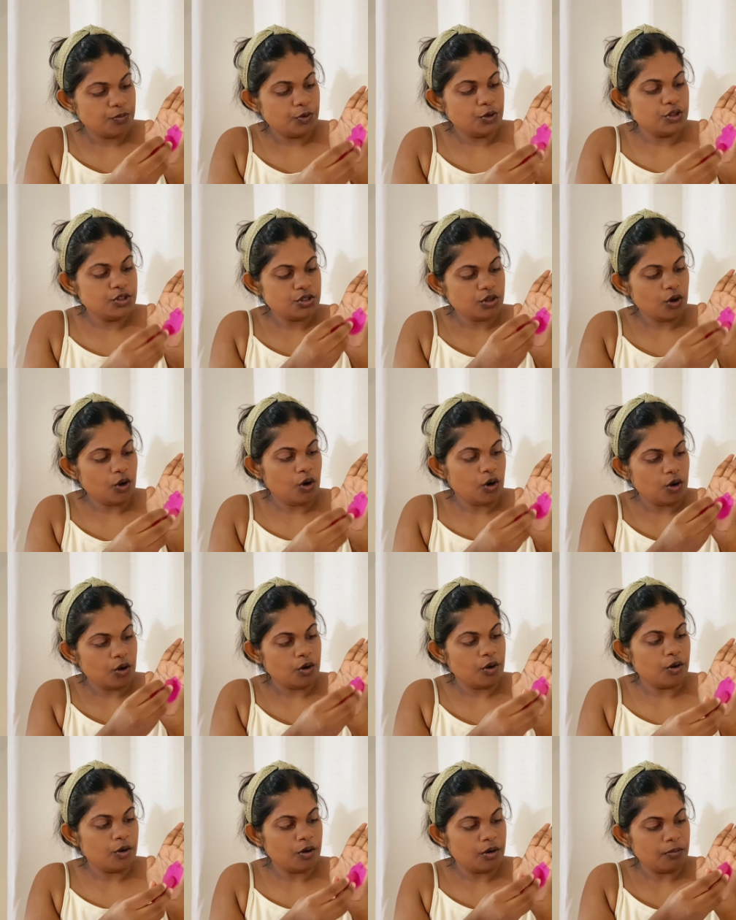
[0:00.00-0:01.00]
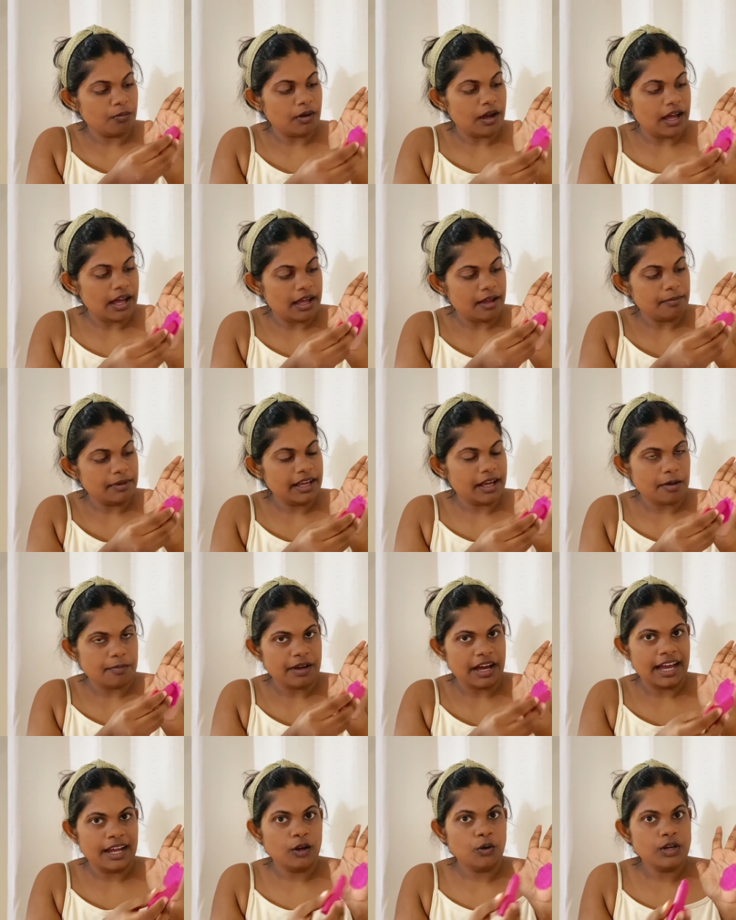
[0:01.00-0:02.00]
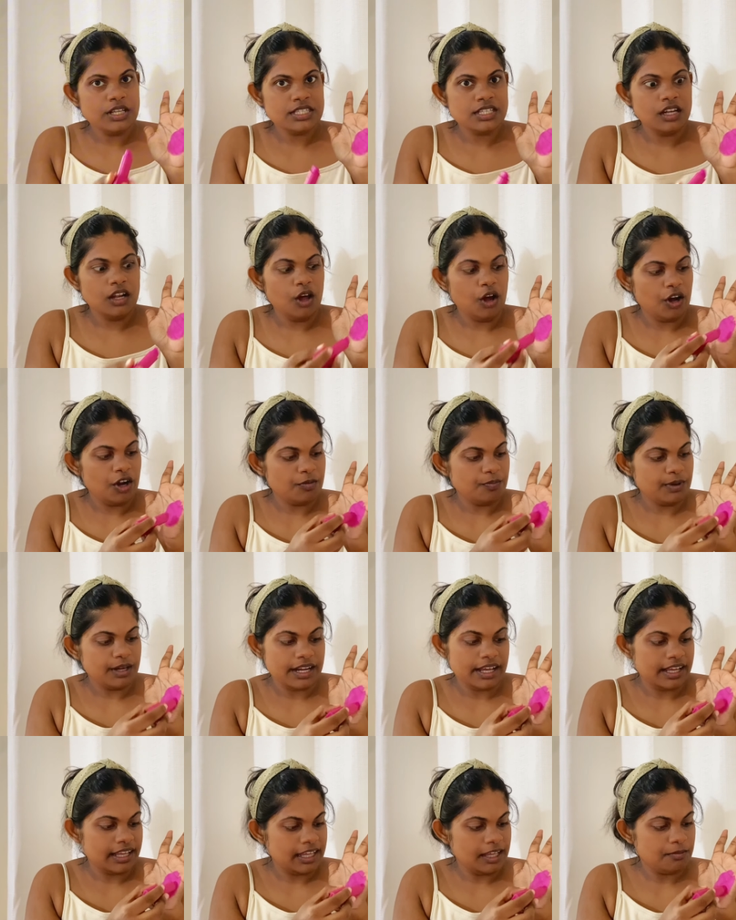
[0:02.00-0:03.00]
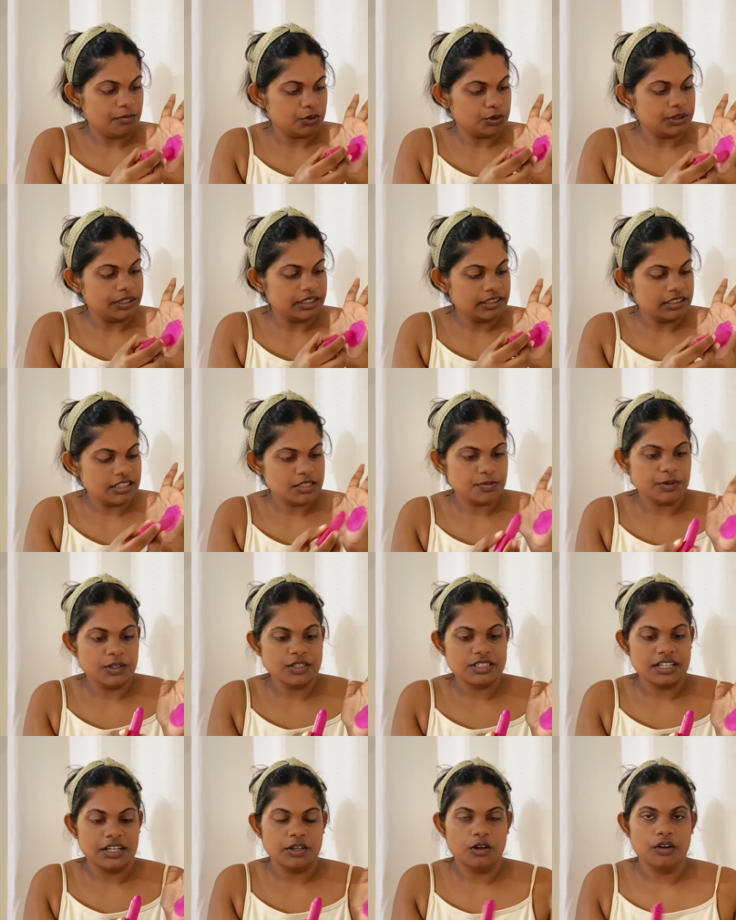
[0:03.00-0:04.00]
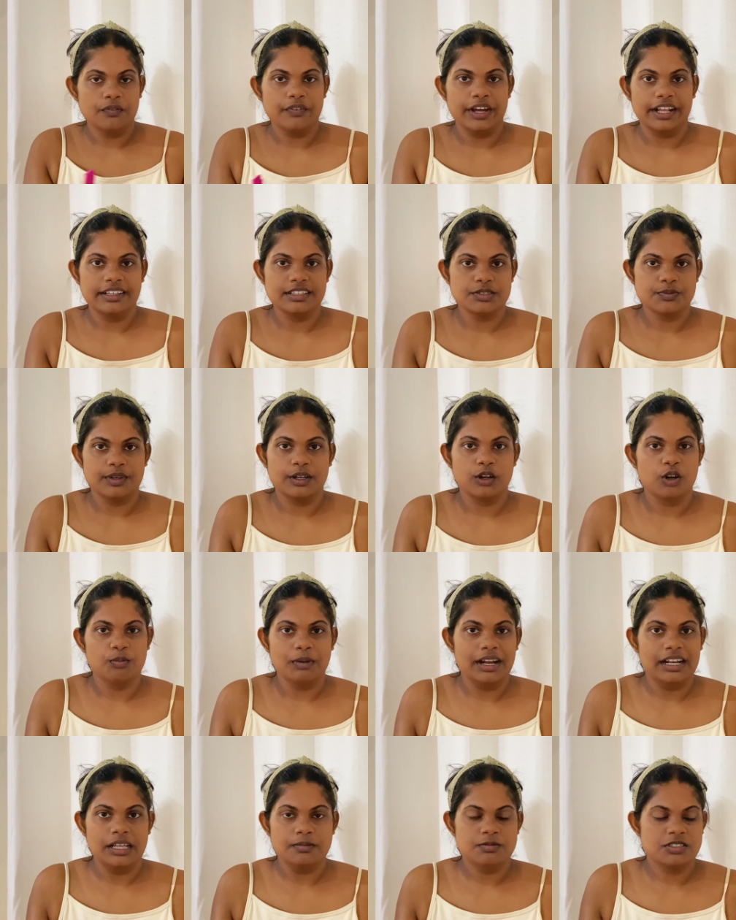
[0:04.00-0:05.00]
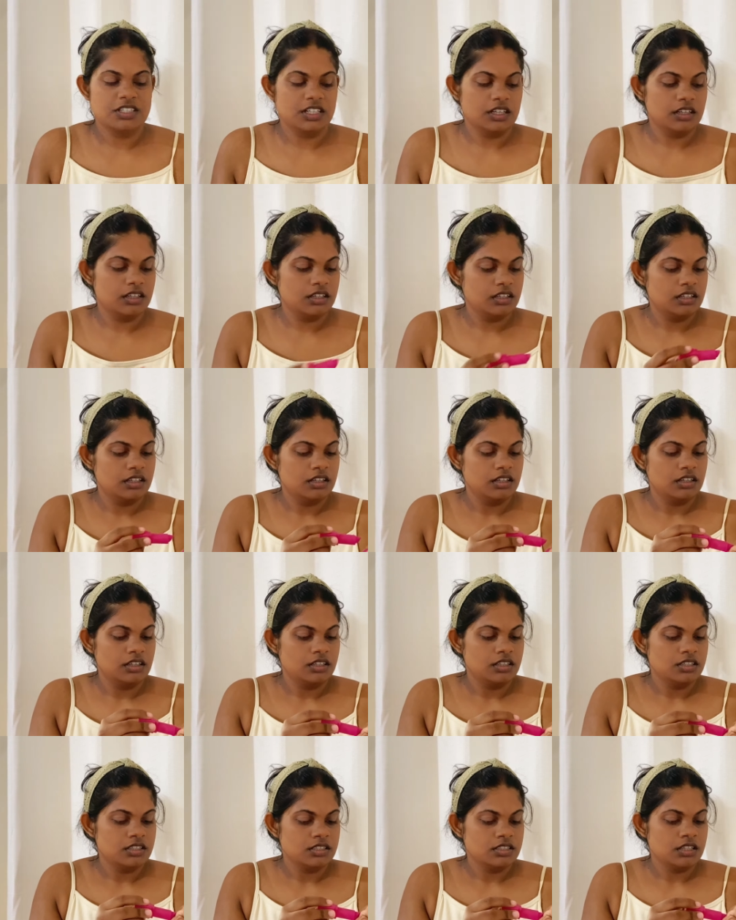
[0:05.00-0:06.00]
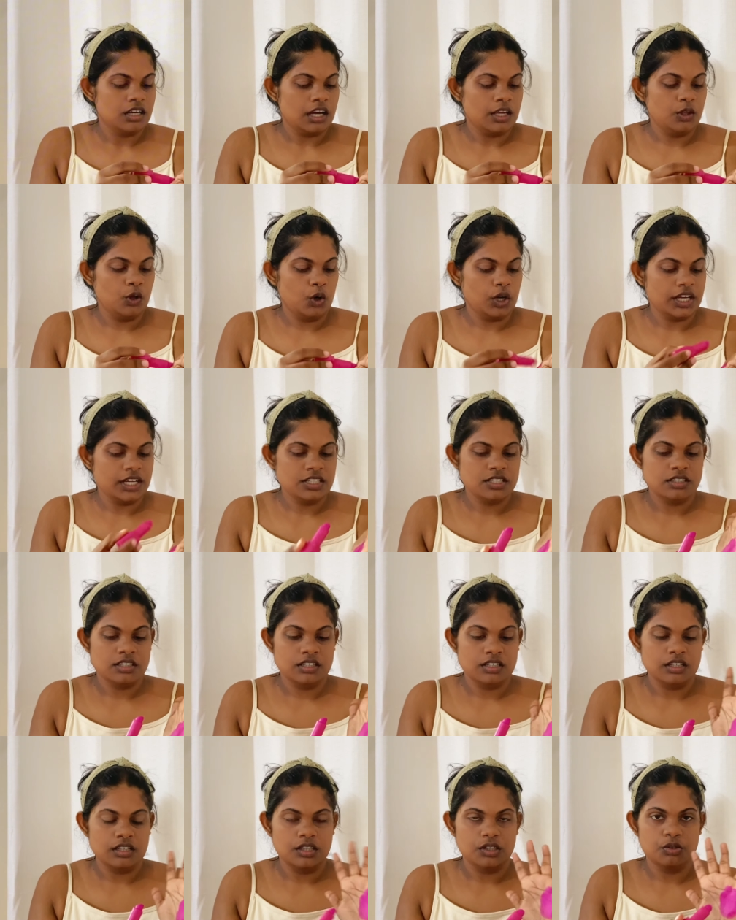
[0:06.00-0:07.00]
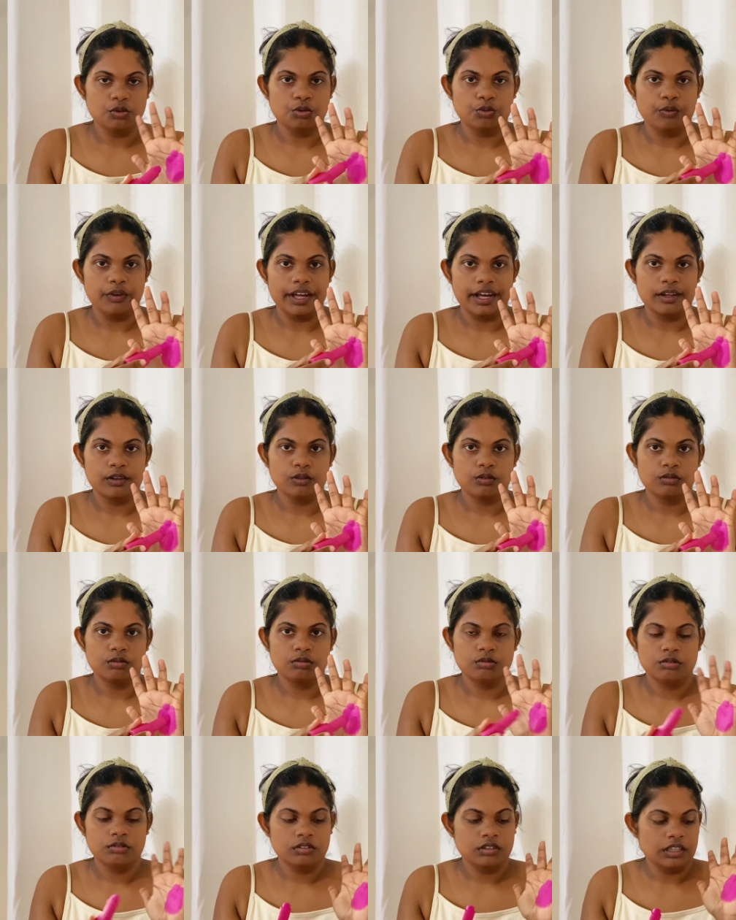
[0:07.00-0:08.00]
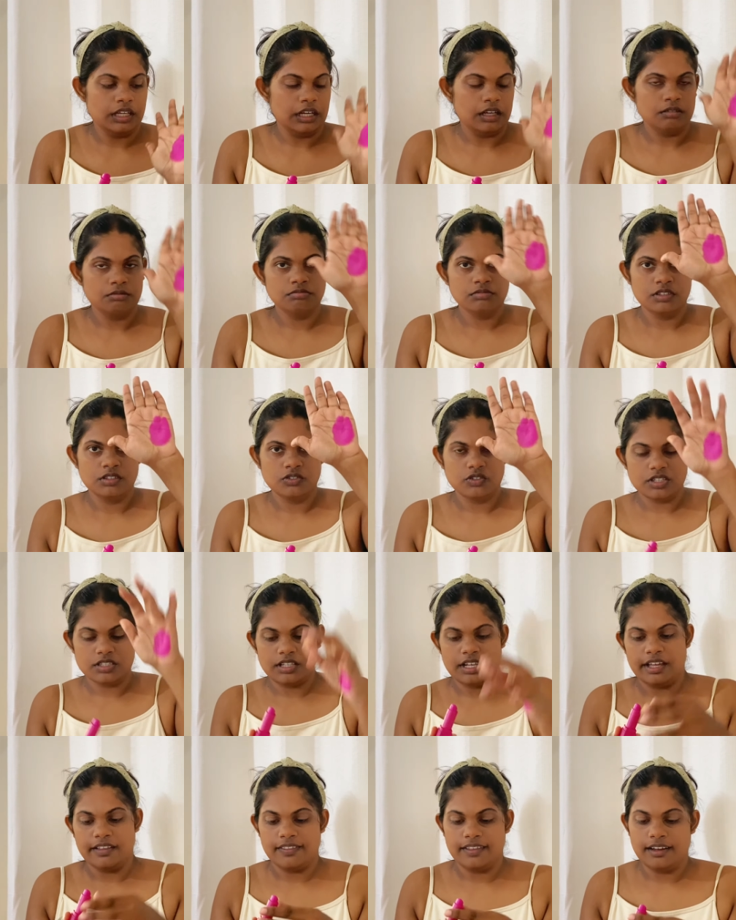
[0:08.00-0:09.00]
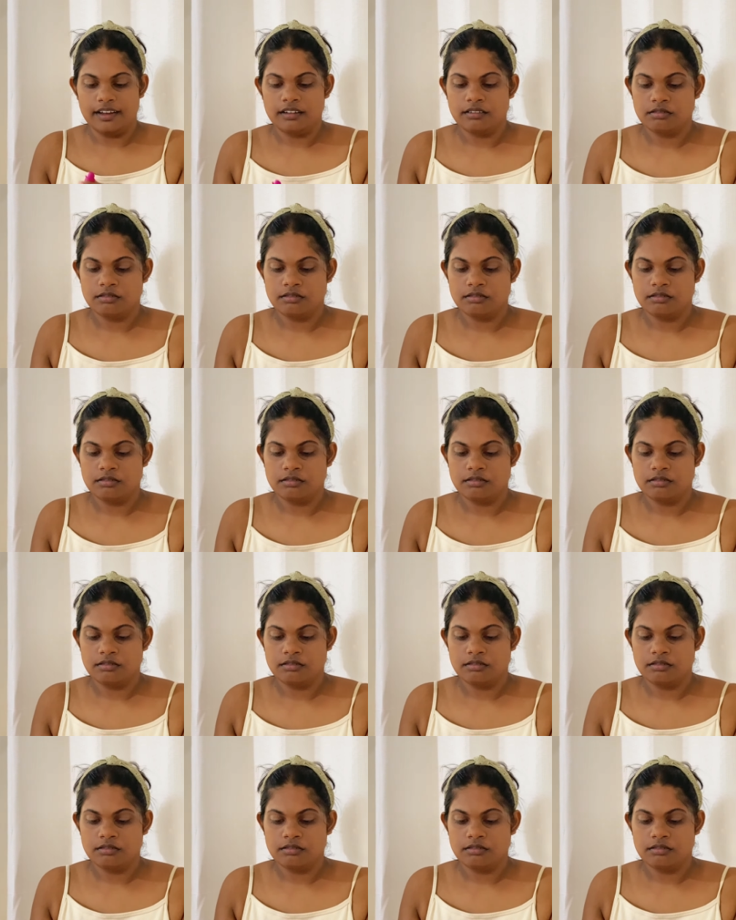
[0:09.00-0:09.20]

put on my makeup. I know it's a lot, but I keep doing this because I don't wear this one on my lipstick. I occasionally do wear though. Yeah, just like that.